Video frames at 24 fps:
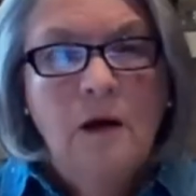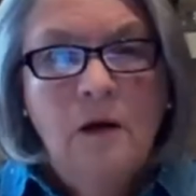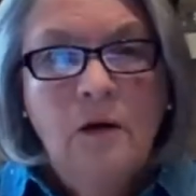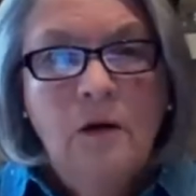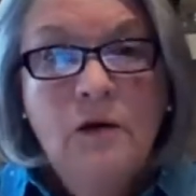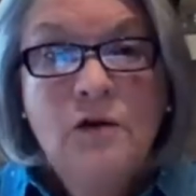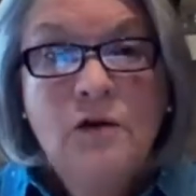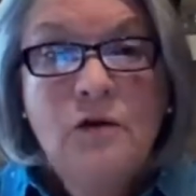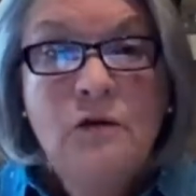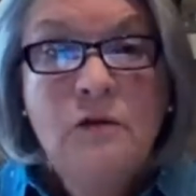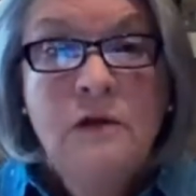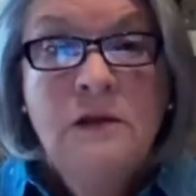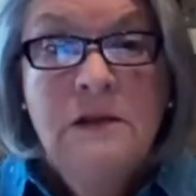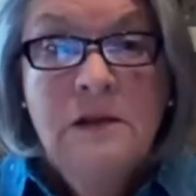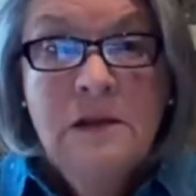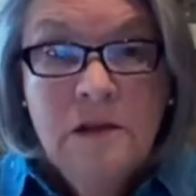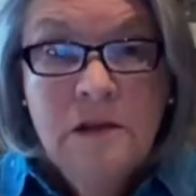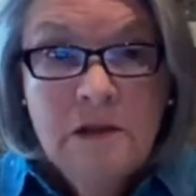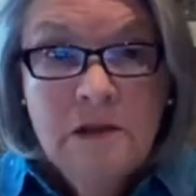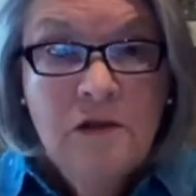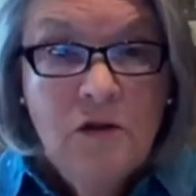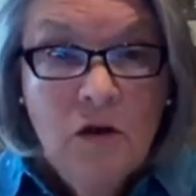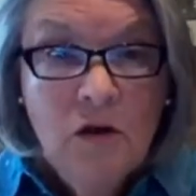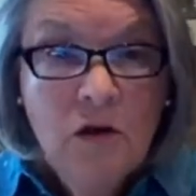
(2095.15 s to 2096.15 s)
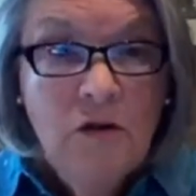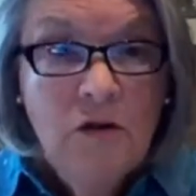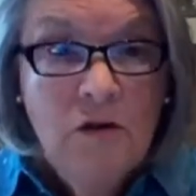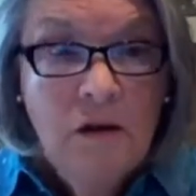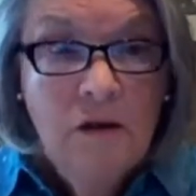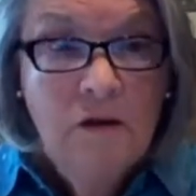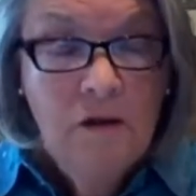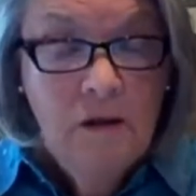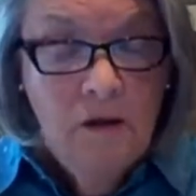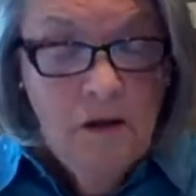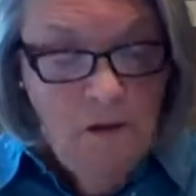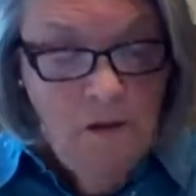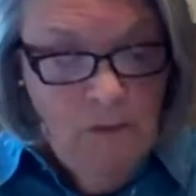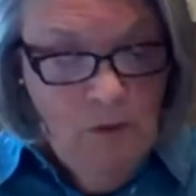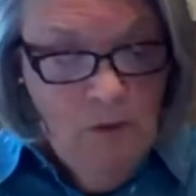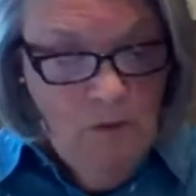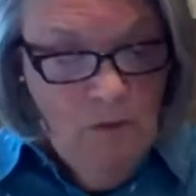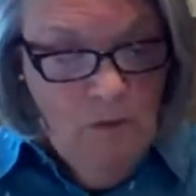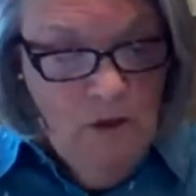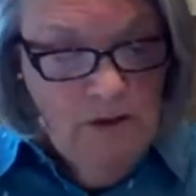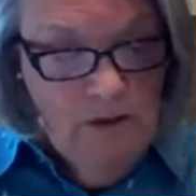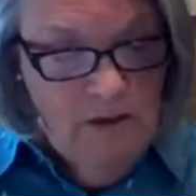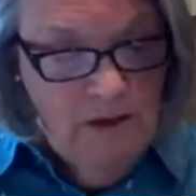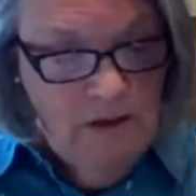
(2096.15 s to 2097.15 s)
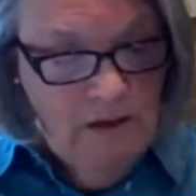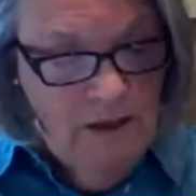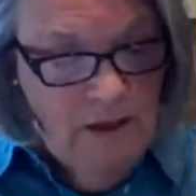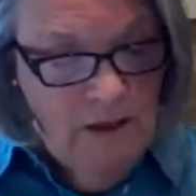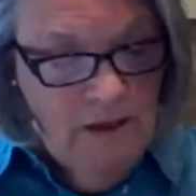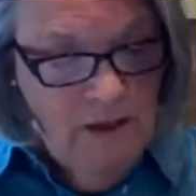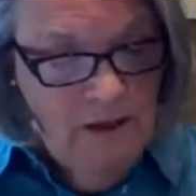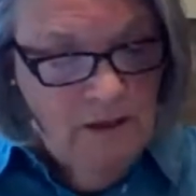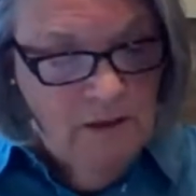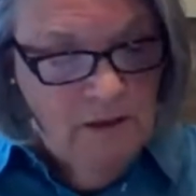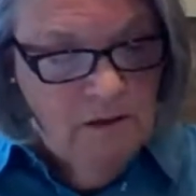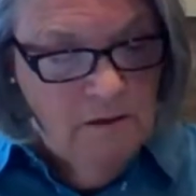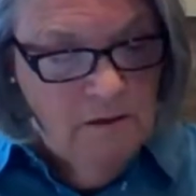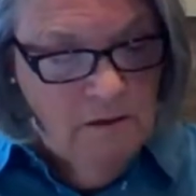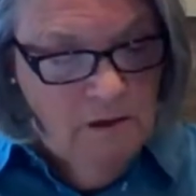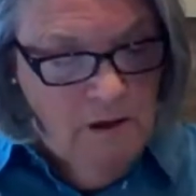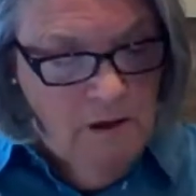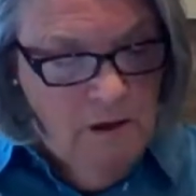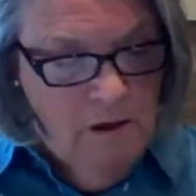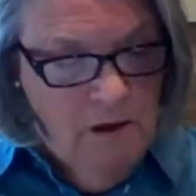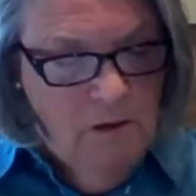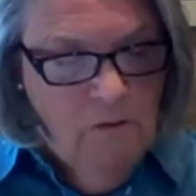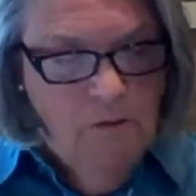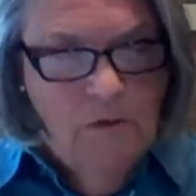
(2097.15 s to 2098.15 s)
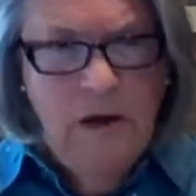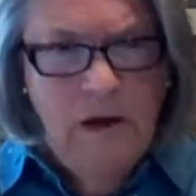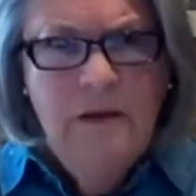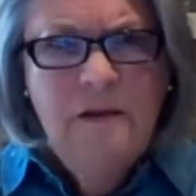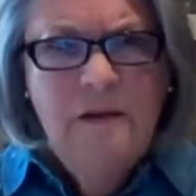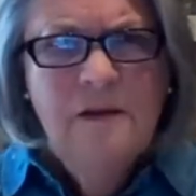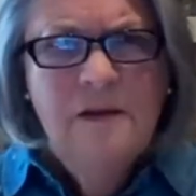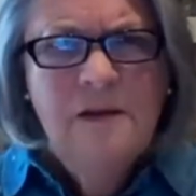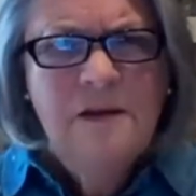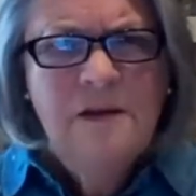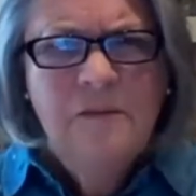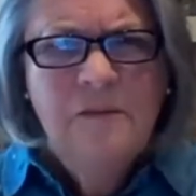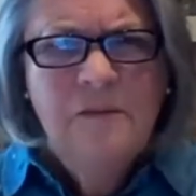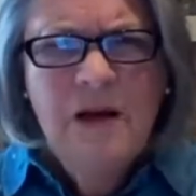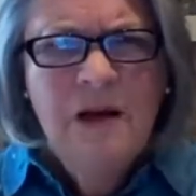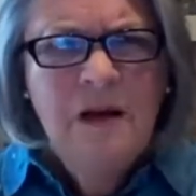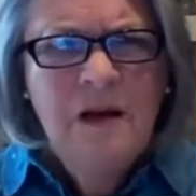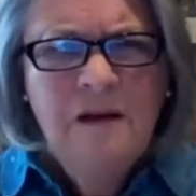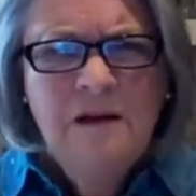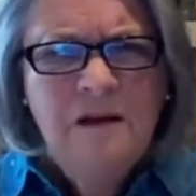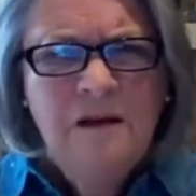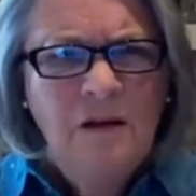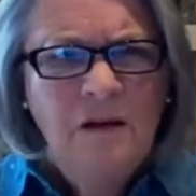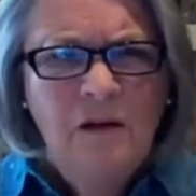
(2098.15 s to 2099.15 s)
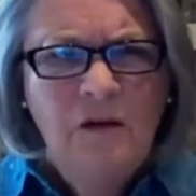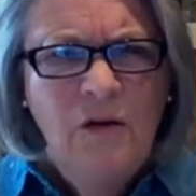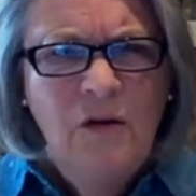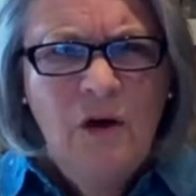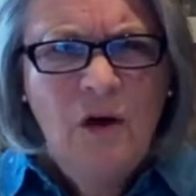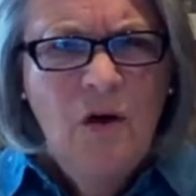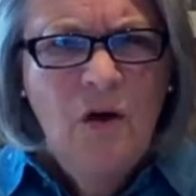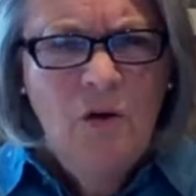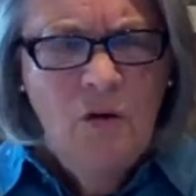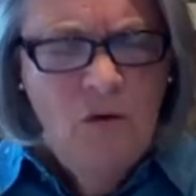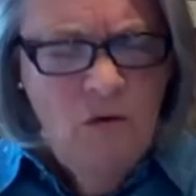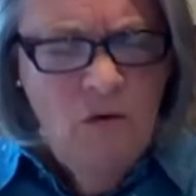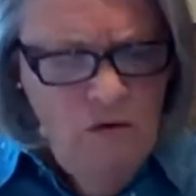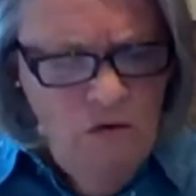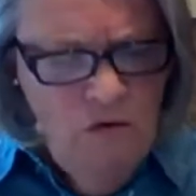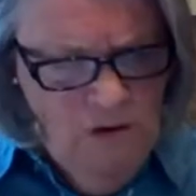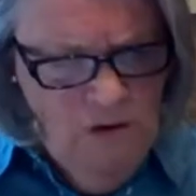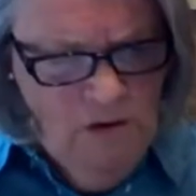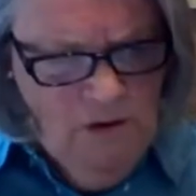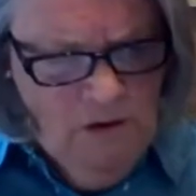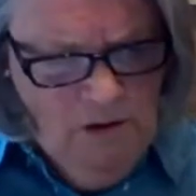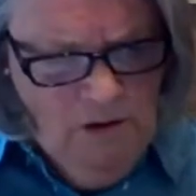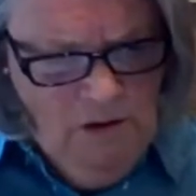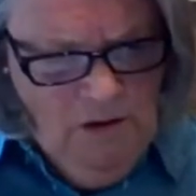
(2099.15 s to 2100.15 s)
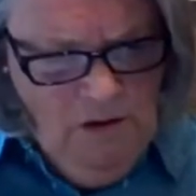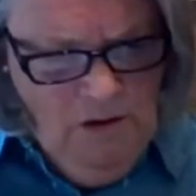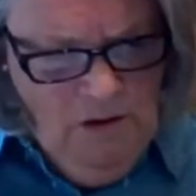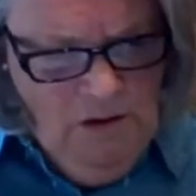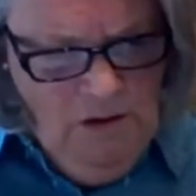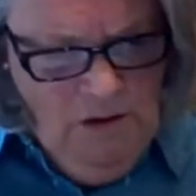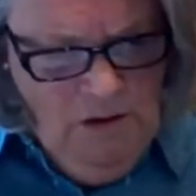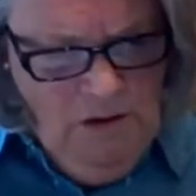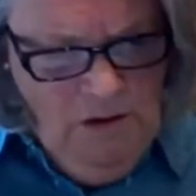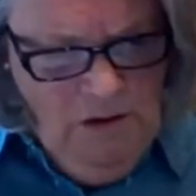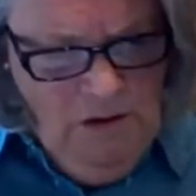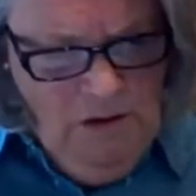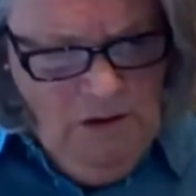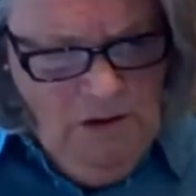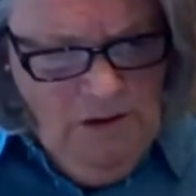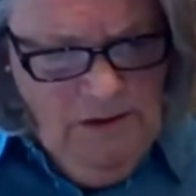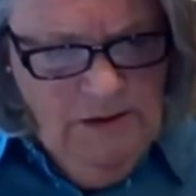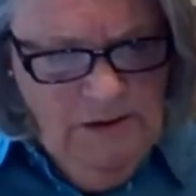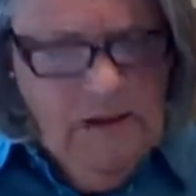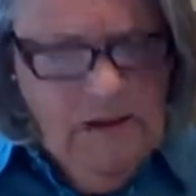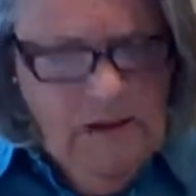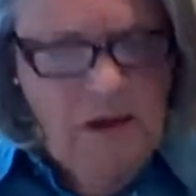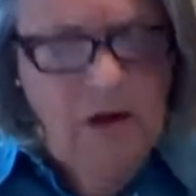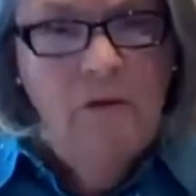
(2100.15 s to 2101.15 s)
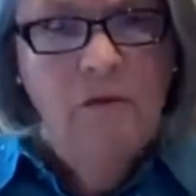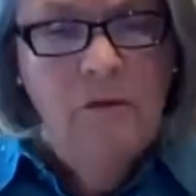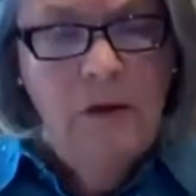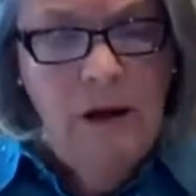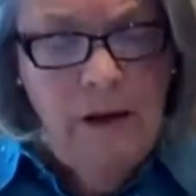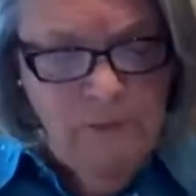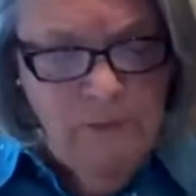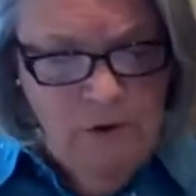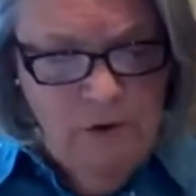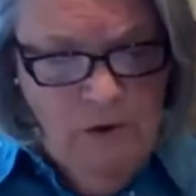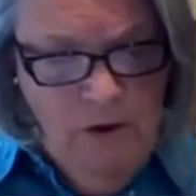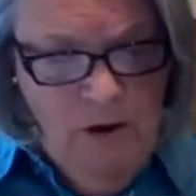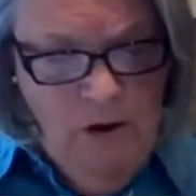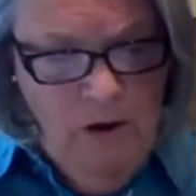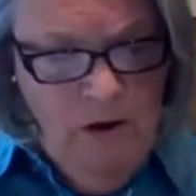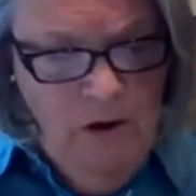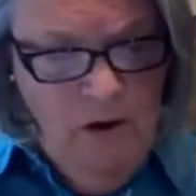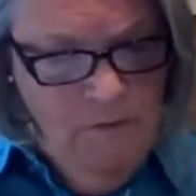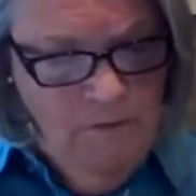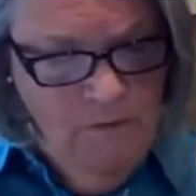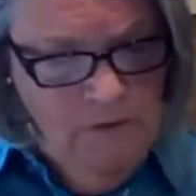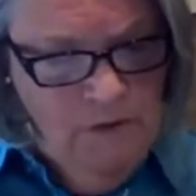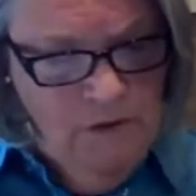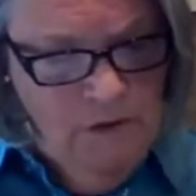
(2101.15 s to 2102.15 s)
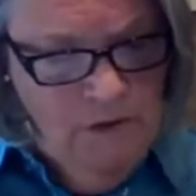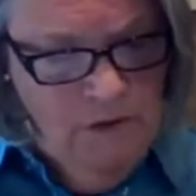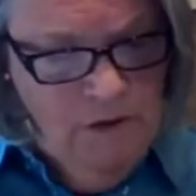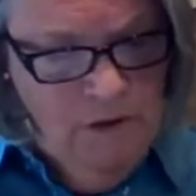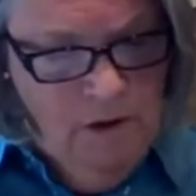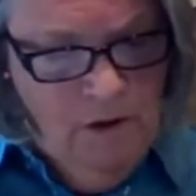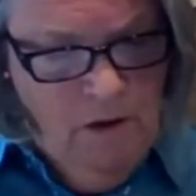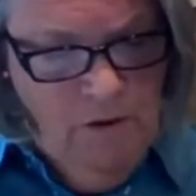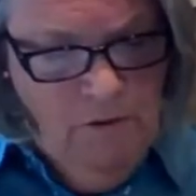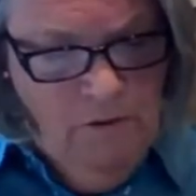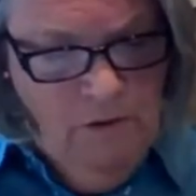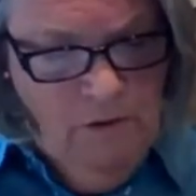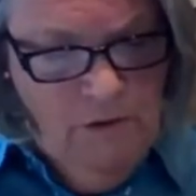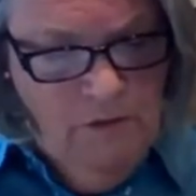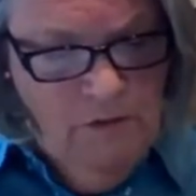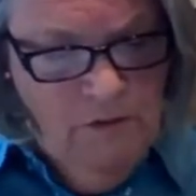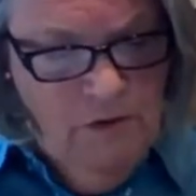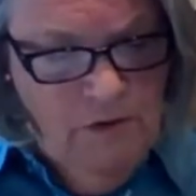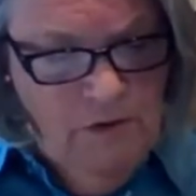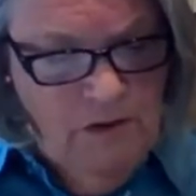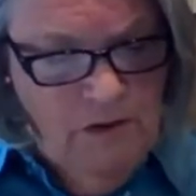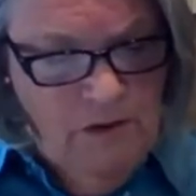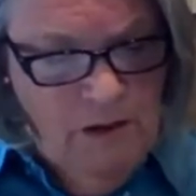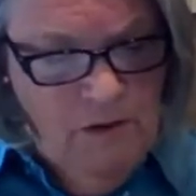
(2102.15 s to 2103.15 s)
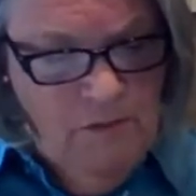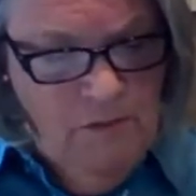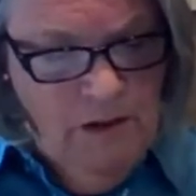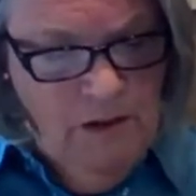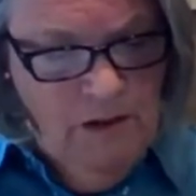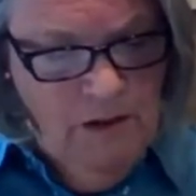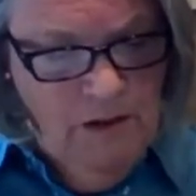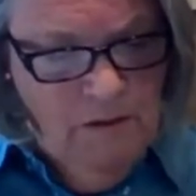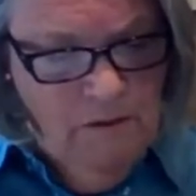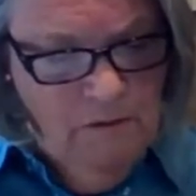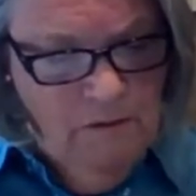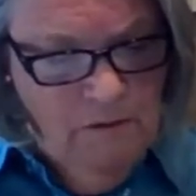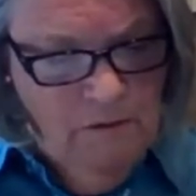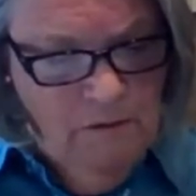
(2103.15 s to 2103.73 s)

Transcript: Could you start to think about one tonight? Right this minute? No. Sarah wrapped her arms around her stomach.